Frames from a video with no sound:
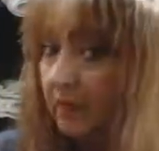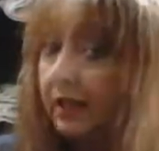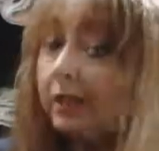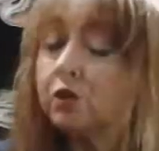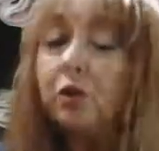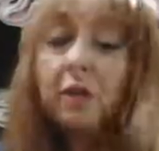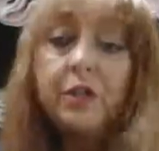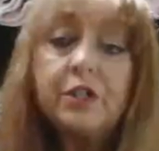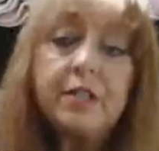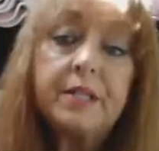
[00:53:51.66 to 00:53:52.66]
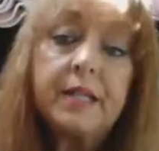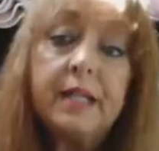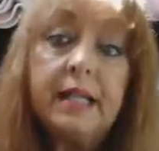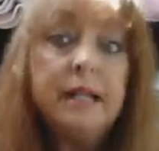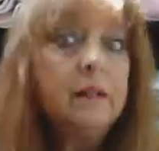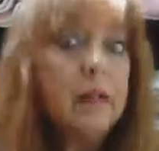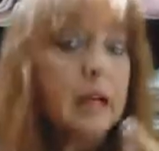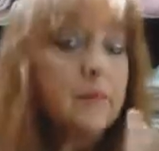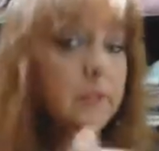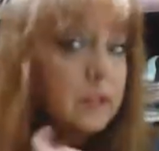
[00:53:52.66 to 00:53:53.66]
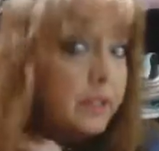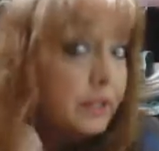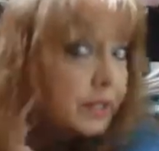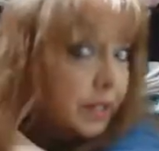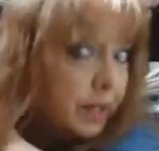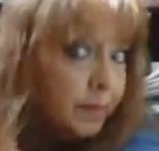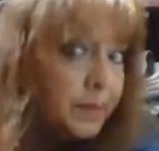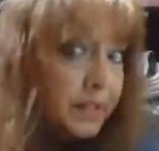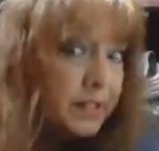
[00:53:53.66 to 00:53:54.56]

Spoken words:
enjoy what you see. Look at the tips.